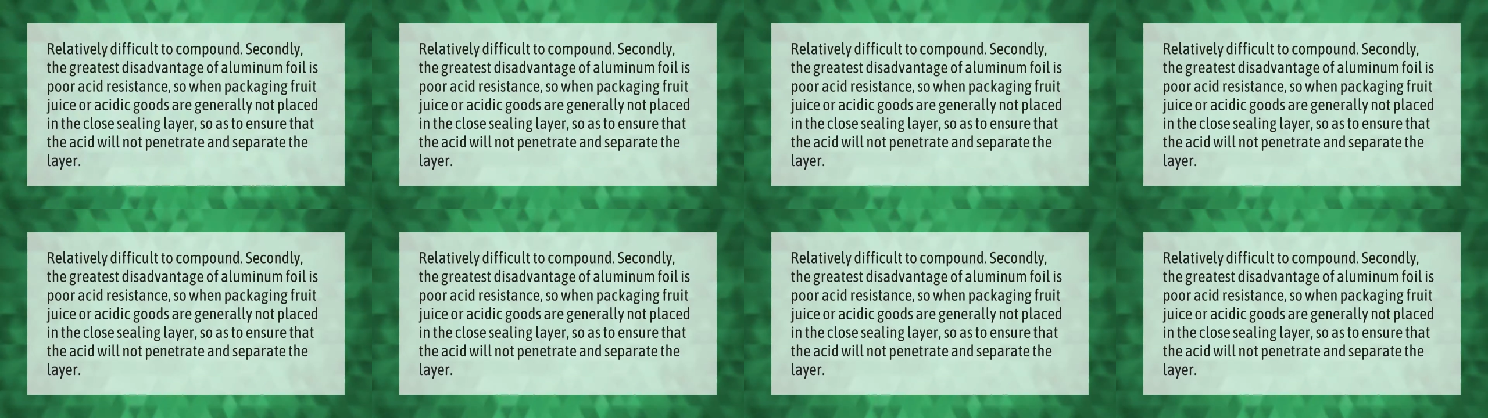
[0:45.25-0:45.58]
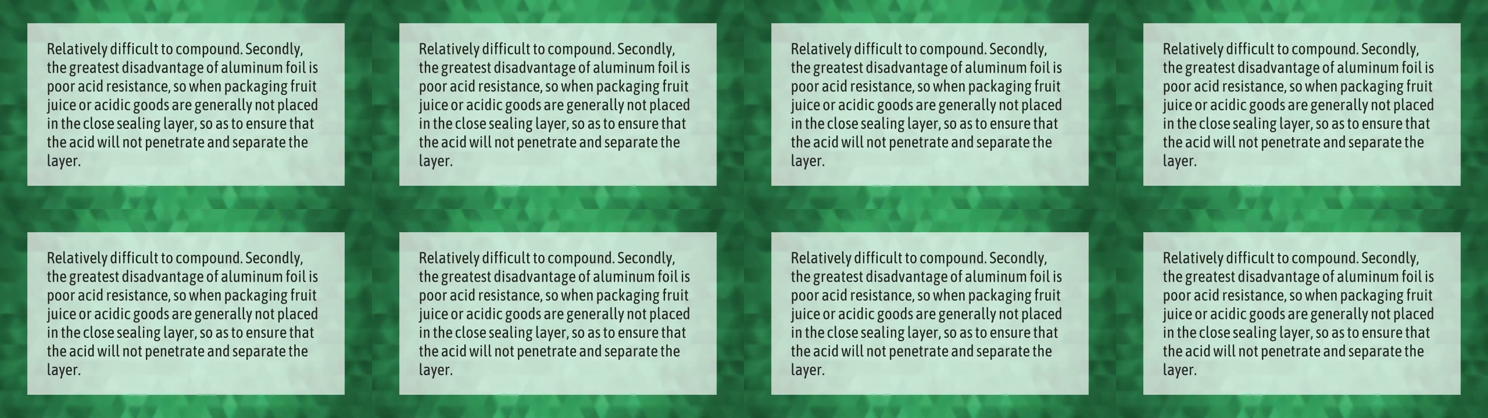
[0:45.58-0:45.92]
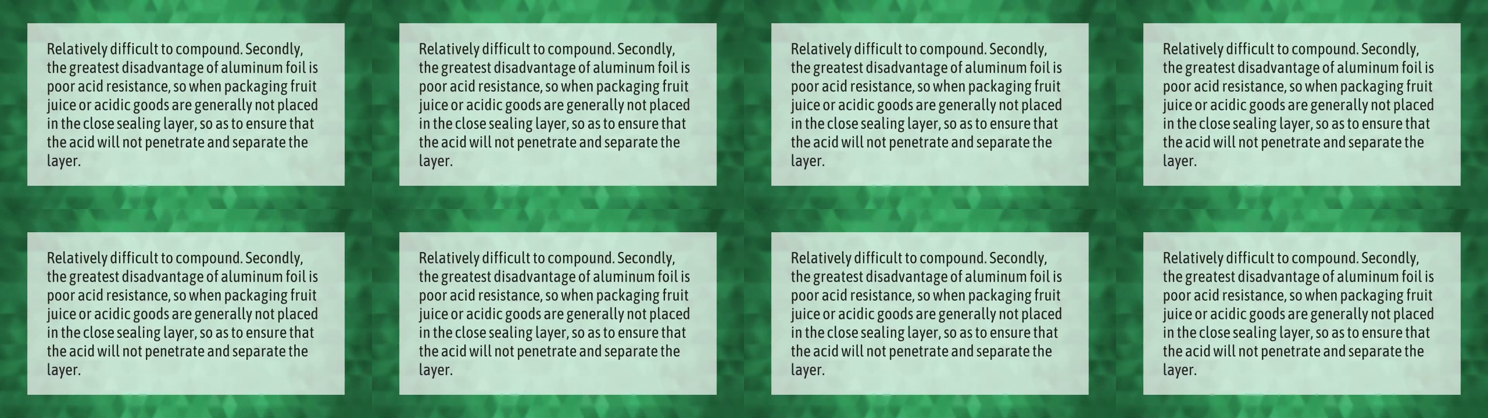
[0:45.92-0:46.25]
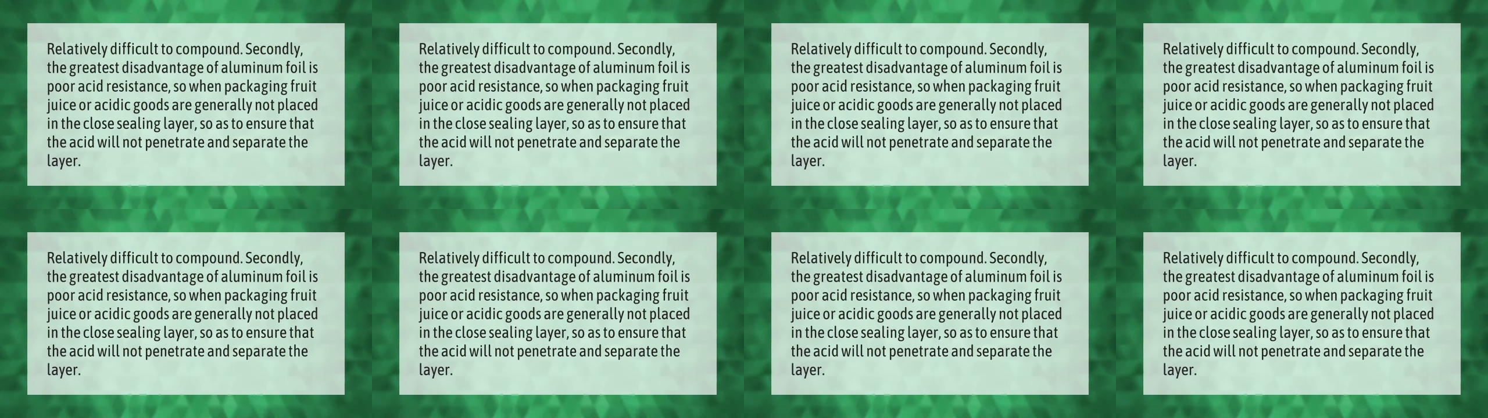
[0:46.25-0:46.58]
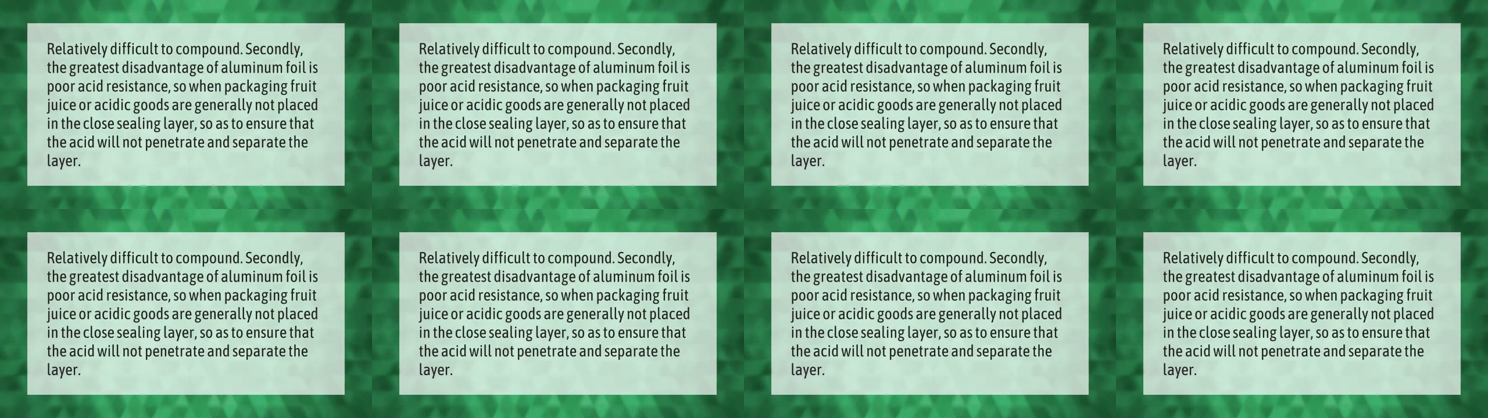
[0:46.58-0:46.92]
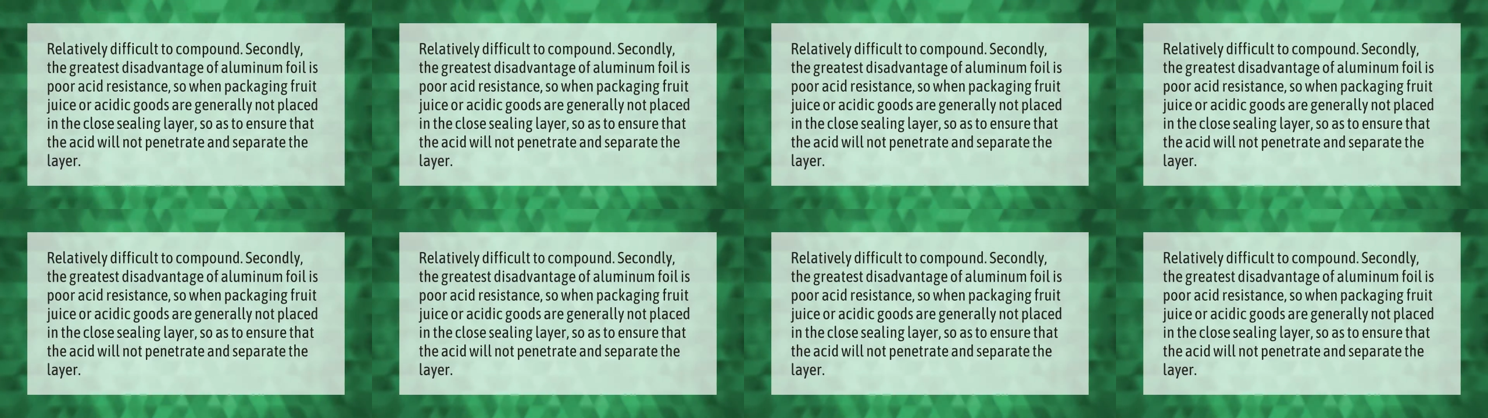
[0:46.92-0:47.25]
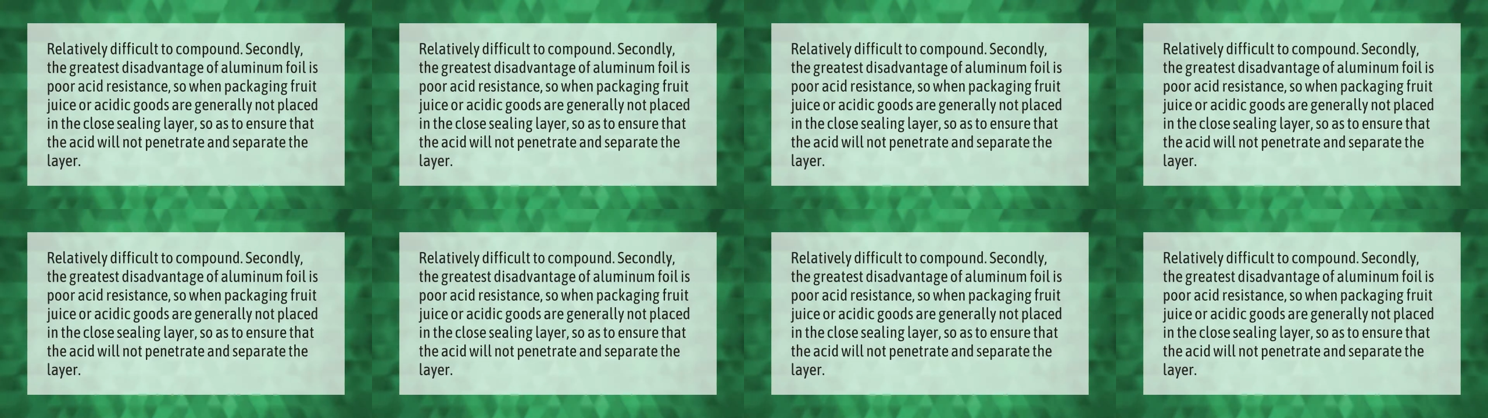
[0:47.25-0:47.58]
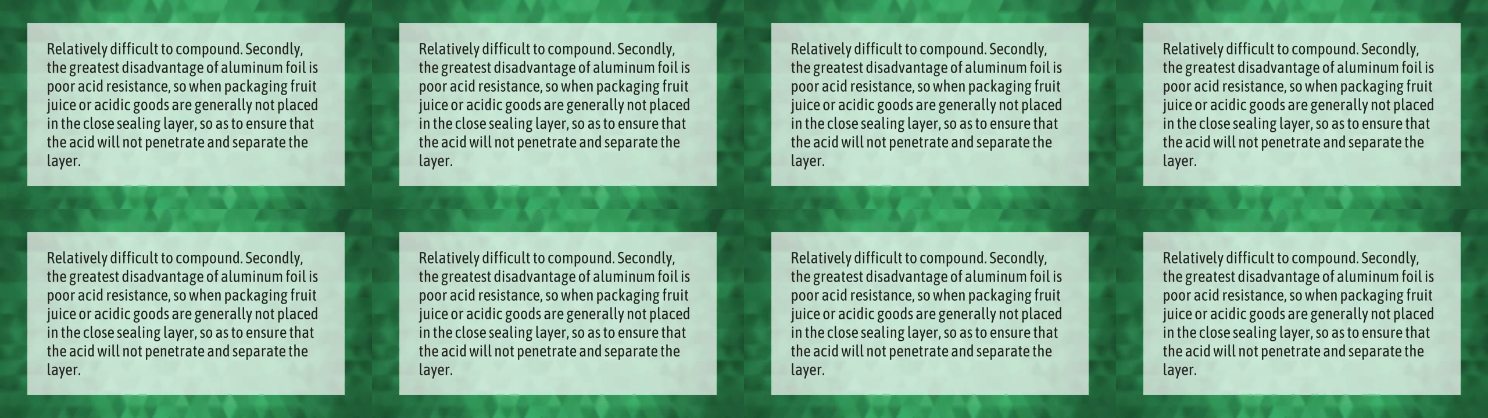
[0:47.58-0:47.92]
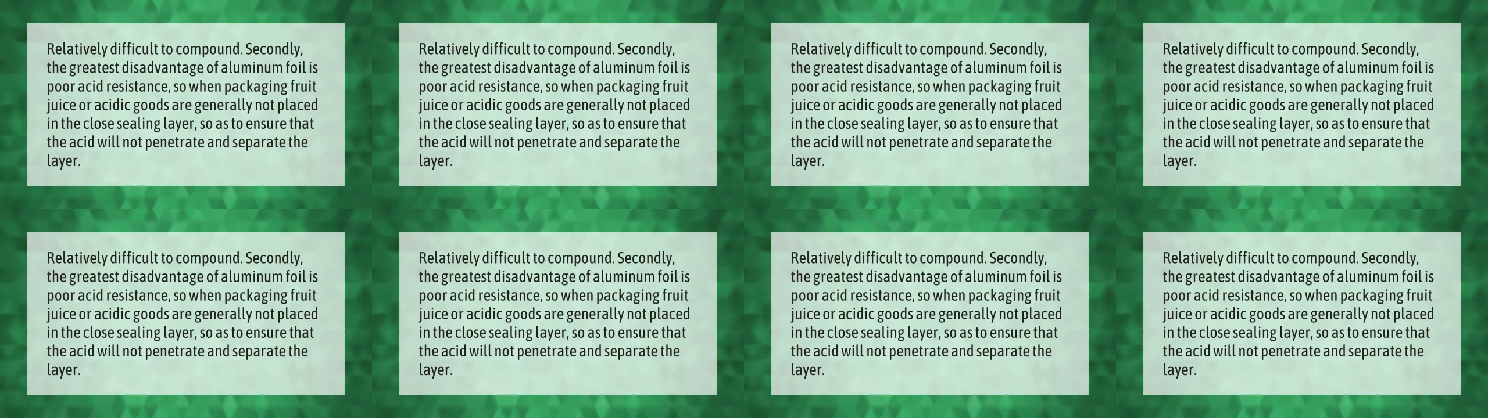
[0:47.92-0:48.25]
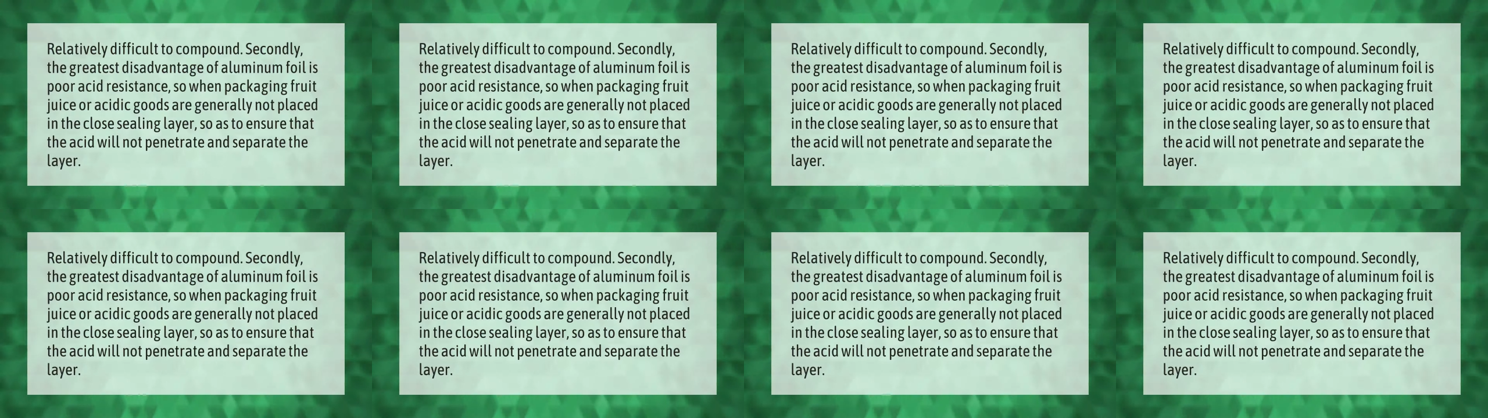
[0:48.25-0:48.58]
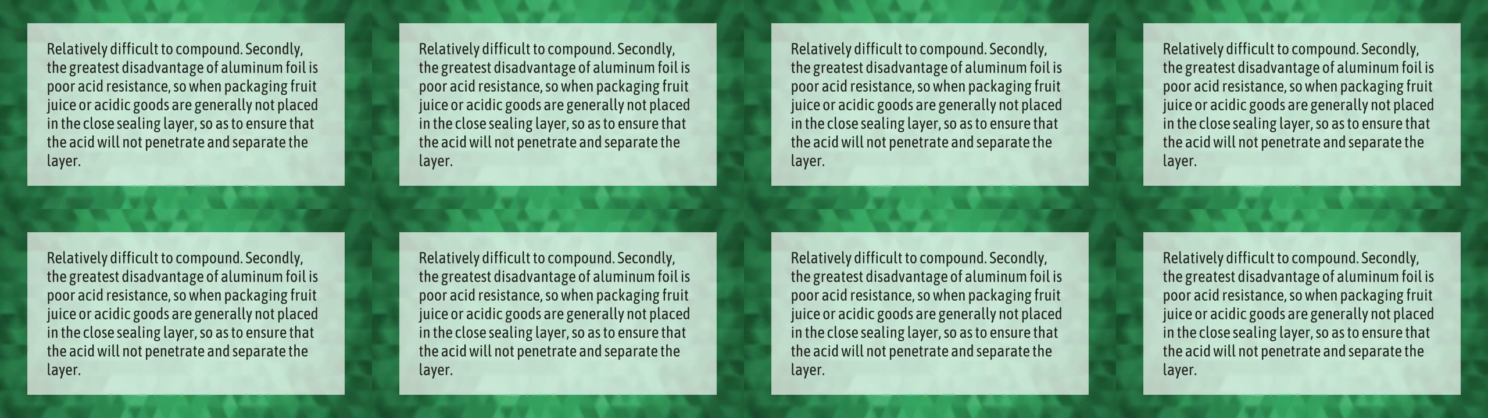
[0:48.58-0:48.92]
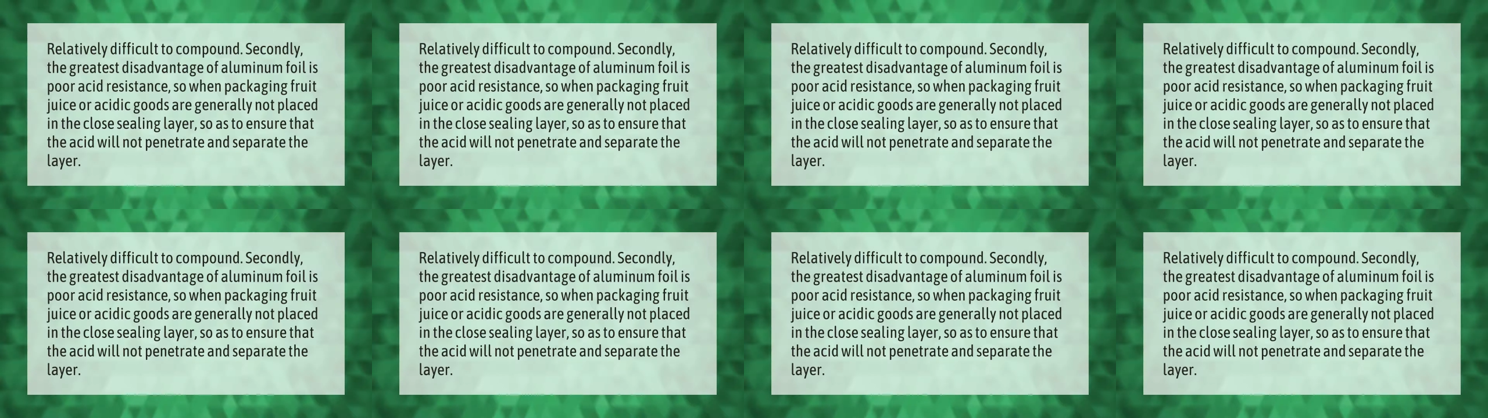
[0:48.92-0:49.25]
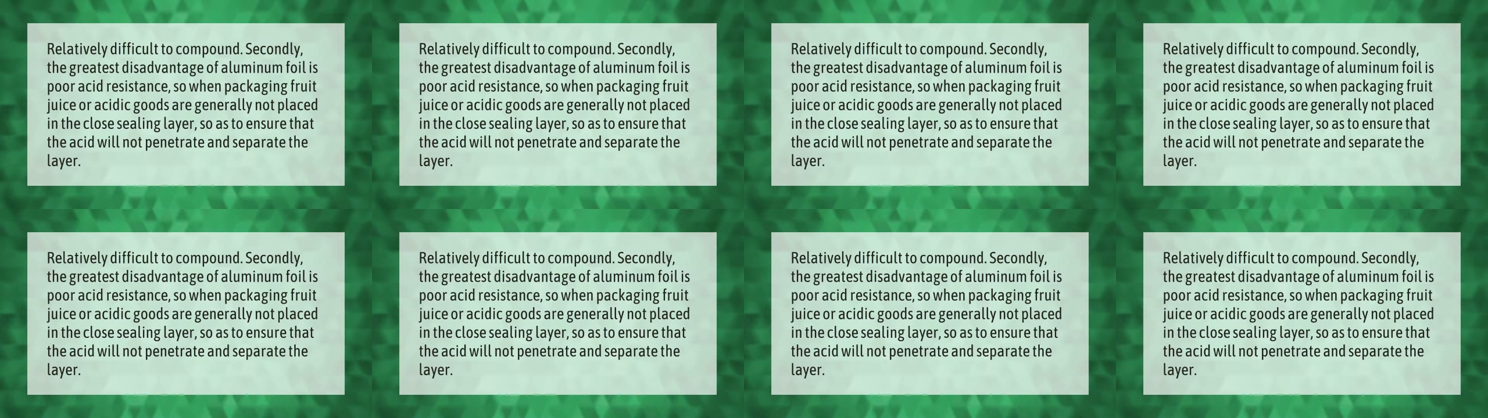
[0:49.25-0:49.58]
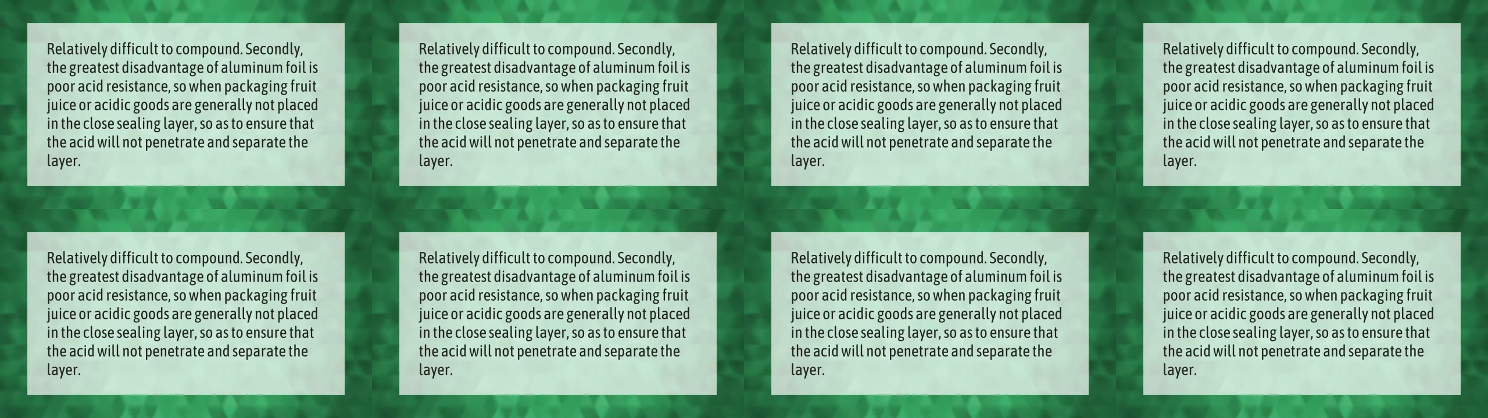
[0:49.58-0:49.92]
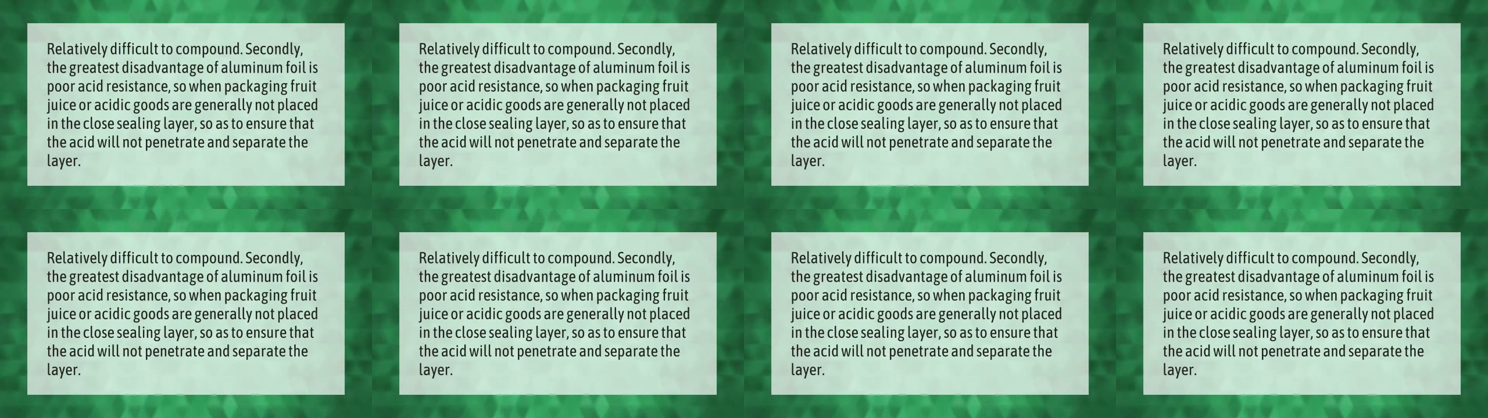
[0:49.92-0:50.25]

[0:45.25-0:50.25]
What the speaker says: (no speaker visible)